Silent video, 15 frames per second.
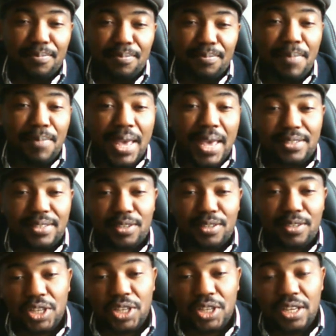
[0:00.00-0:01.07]
make
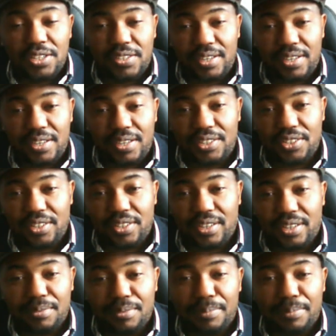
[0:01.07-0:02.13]
some changes in
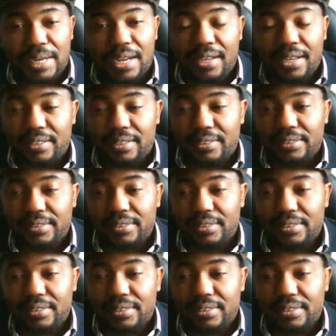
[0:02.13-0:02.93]
Nigeria by